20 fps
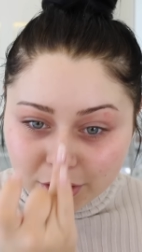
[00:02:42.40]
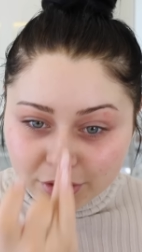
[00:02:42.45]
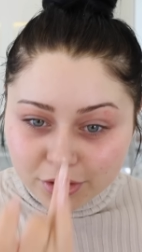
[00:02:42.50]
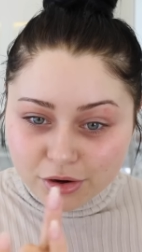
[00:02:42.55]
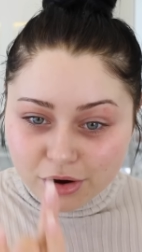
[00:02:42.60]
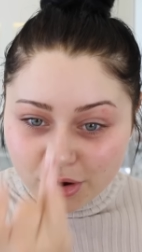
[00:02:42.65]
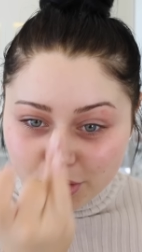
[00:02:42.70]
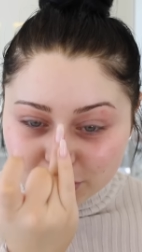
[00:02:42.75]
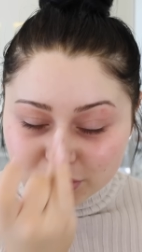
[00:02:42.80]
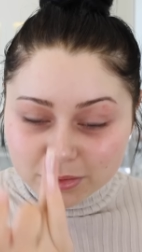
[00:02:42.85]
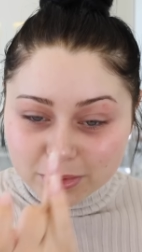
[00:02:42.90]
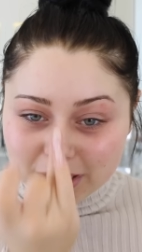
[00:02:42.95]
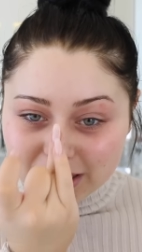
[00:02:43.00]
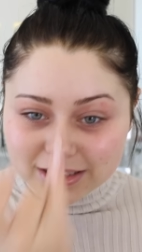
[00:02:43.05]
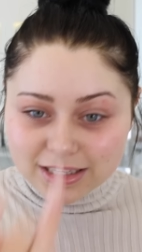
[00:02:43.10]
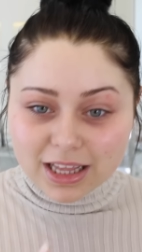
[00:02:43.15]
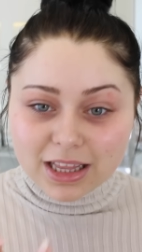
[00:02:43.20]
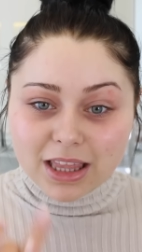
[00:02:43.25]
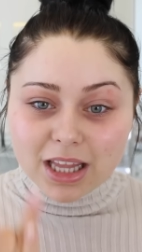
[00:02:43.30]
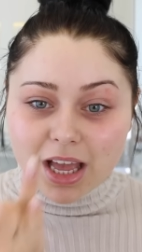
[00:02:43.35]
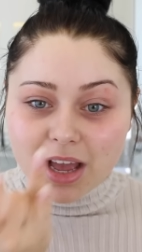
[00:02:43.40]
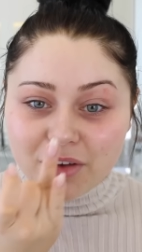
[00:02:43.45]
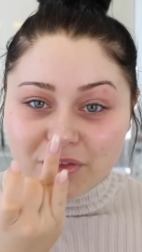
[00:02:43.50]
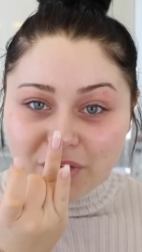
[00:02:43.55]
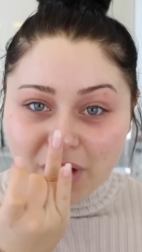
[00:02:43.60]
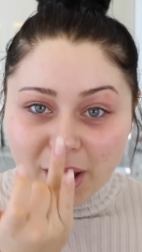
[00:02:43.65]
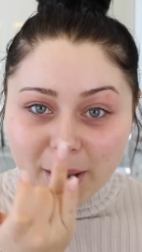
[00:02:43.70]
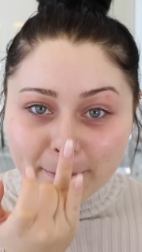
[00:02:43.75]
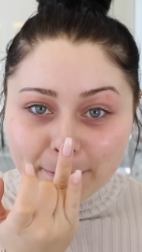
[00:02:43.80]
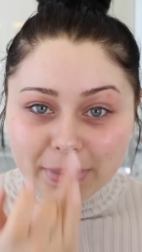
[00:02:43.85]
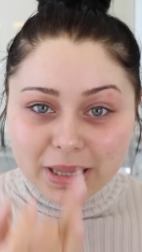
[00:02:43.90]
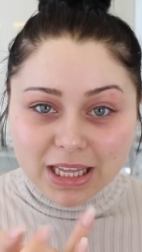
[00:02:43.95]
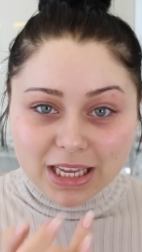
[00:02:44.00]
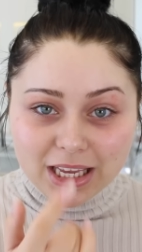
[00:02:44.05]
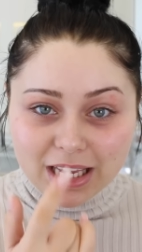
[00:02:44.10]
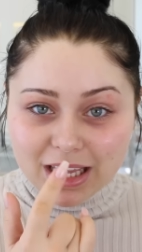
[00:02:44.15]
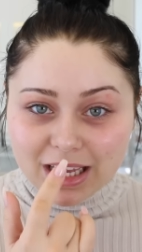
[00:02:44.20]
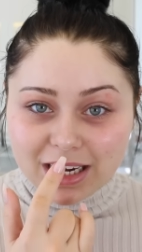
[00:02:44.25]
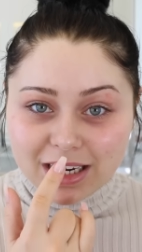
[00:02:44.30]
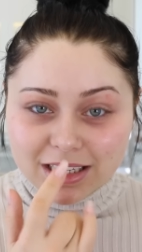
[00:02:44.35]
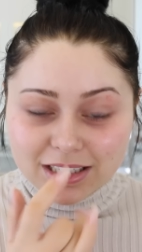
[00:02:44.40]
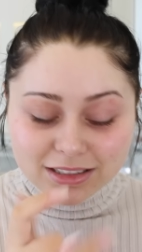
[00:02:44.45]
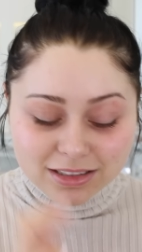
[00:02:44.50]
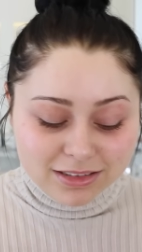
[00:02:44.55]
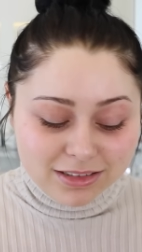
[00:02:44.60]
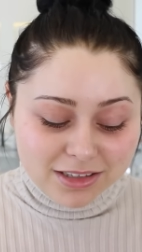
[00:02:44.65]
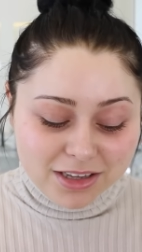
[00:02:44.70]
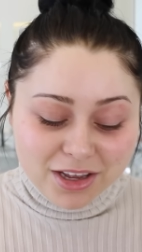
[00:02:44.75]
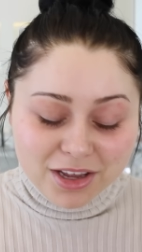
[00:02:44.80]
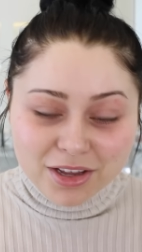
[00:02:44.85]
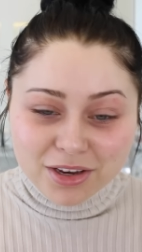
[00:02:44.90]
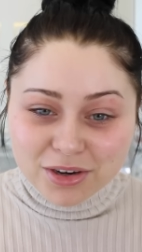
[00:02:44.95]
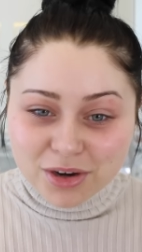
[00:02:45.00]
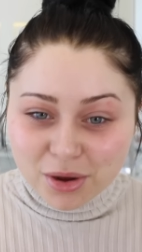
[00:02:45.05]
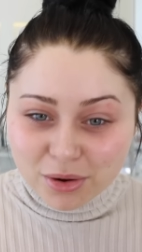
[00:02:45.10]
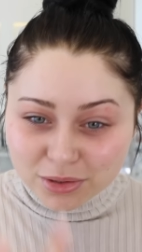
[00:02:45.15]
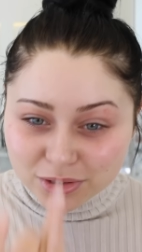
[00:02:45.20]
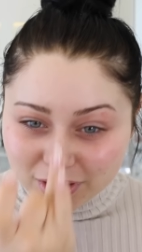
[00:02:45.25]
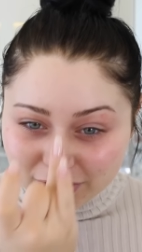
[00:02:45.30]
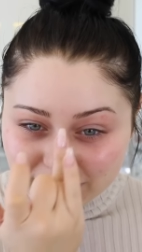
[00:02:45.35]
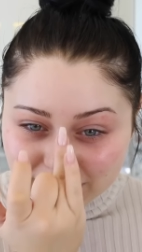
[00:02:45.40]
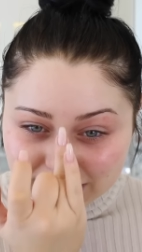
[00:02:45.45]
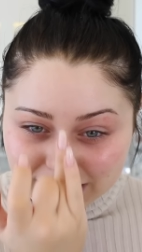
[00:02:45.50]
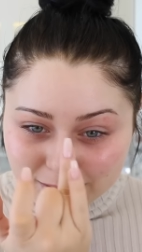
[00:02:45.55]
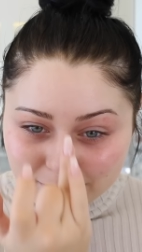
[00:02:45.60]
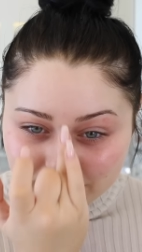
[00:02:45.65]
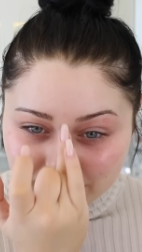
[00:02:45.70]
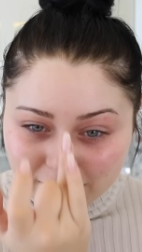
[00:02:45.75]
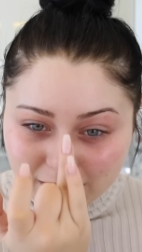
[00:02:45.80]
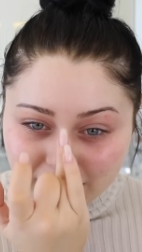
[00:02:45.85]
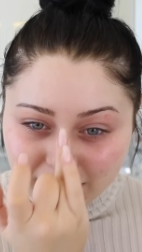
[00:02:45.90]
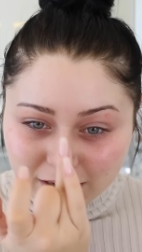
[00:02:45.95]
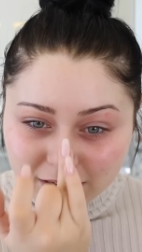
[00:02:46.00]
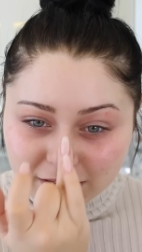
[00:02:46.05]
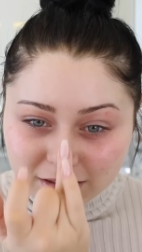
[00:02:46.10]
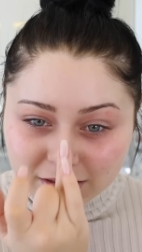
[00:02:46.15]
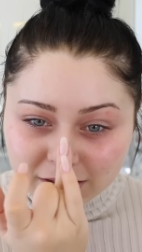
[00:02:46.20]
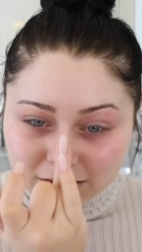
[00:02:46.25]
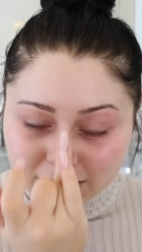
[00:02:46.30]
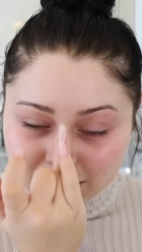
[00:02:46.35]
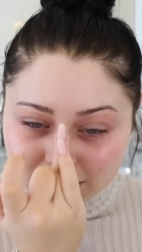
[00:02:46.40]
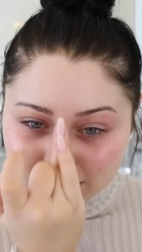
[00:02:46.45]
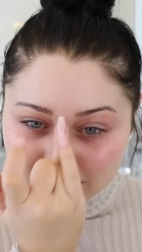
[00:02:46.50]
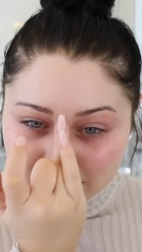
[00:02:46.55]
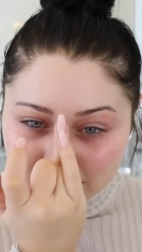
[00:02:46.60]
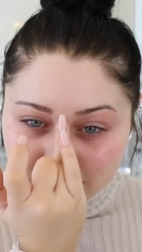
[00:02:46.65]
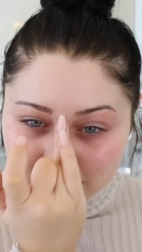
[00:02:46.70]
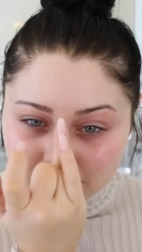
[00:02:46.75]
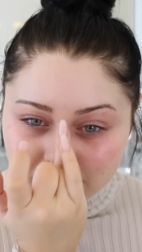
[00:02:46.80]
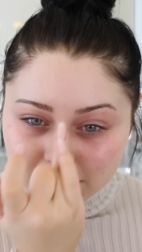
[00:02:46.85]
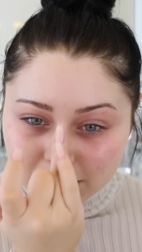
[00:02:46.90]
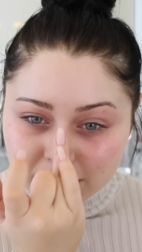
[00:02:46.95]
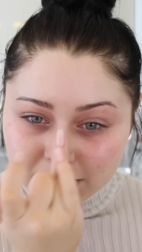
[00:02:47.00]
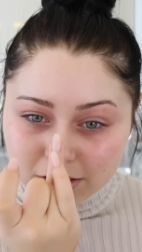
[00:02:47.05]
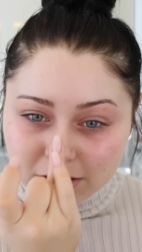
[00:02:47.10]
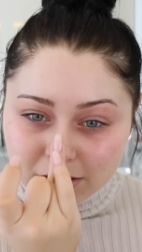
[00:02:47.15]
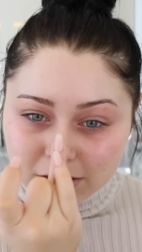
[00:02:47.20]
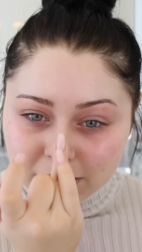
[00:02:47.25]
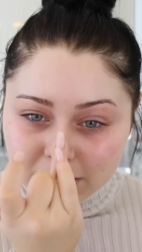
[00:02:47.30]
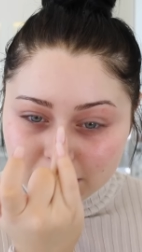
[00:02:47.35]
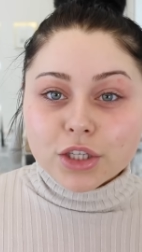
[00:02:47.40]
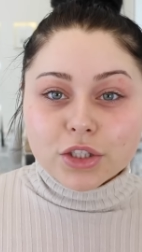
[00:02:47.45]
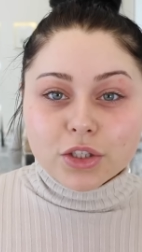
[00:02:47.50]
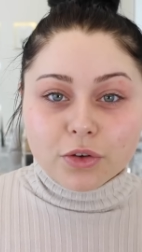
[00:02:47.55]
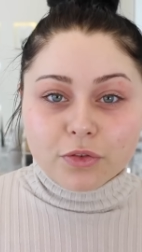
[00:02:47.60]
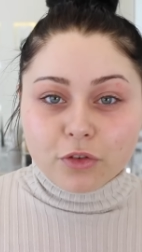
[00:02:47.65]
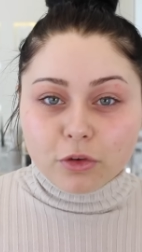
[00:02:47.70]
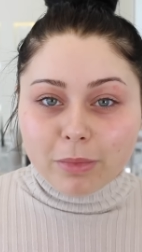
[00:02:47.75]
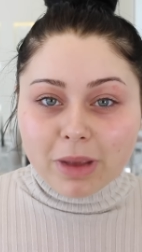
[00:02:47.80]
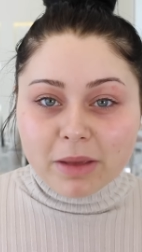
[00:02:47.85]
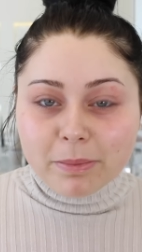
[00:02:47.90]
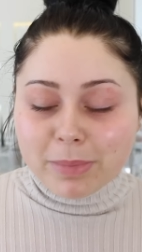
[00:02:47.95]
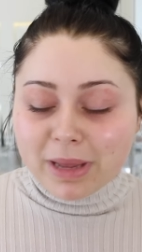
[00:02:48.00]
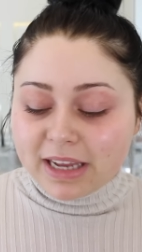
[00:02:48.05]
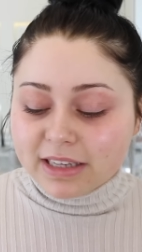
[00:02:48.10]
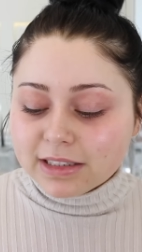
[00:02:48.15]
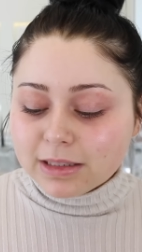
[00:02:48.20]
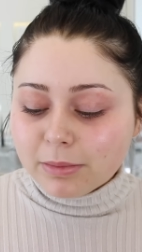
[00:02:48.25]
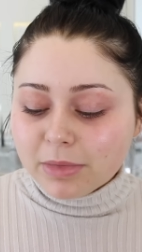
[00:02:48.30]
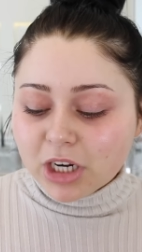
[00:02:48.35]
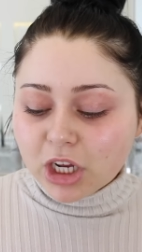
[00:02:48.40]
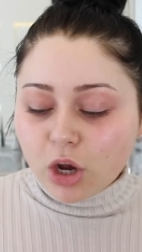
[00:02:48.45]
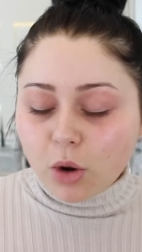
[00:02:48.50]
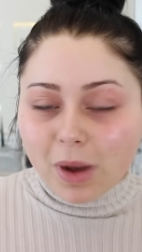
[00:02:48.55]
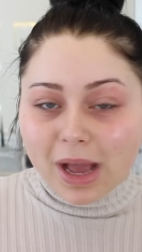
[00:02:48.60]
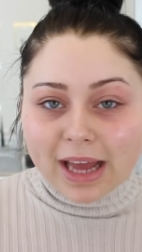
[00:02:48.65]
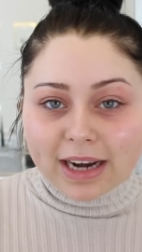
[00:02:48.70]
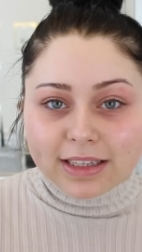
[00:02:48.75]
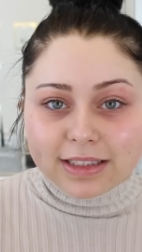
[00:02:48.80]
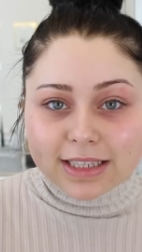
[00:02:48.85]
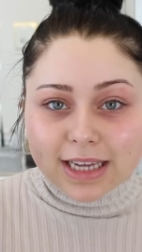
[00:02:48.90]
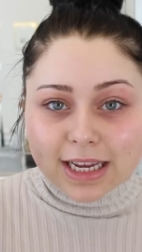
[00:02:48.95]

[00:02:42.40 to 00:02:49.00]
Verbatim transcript: nose because I love a blingin' nose on the tip there. So for my base, I'm gonna go ahead and